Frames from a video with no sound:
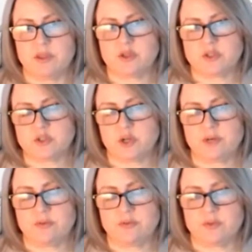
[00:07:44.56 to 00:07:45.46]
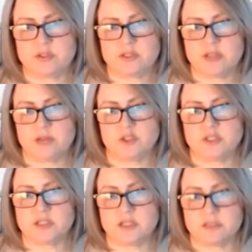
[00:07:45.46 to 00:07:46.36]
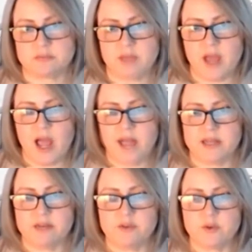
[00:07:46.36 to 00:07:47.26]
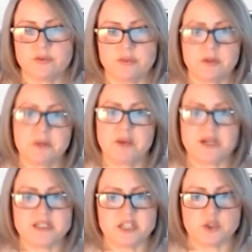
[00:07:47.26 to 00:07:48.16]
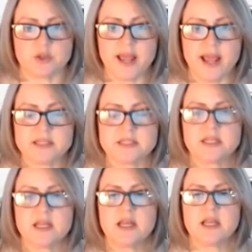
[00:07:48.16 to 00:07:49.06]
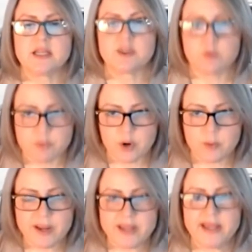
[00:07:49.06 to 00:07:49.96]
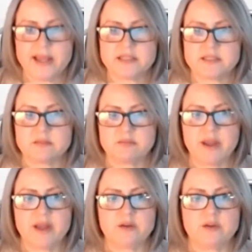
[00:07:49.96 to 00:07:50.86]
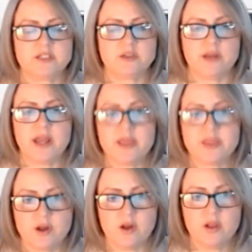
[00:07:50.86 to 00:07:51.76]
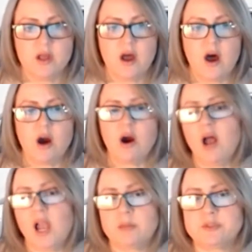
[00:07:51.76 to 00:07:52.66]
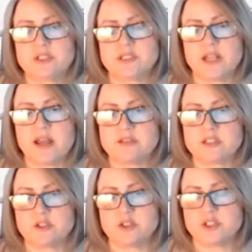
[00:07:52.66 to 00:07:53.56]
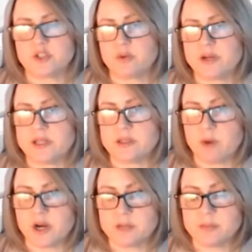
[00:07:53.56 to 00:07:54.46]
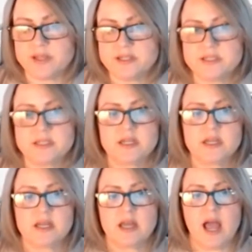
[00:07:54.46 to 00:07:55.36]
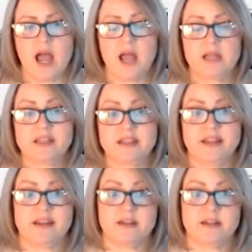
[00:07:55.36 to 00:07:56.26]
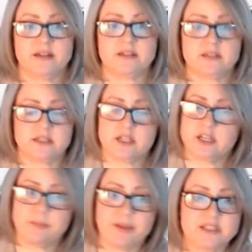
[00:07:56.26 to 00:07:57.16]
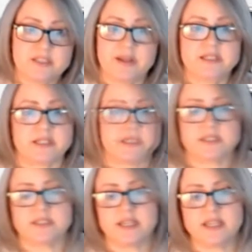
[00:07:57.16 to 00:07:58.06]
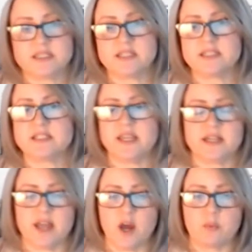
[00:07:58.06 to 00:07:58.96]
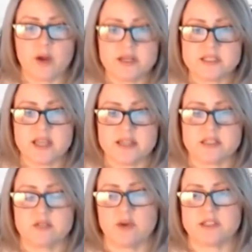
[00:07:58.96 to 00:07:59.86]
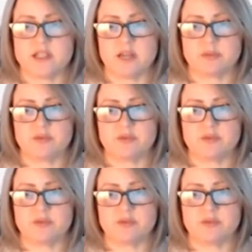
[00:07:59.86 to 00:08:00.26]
those alternative fuels, just to highlight a few of them, compressed natural gas, liquid propane gas, biodiesel, and ethanol are all options that have solutions already in the marketplace. And get back to basics. Dig into the data to help right size and right type the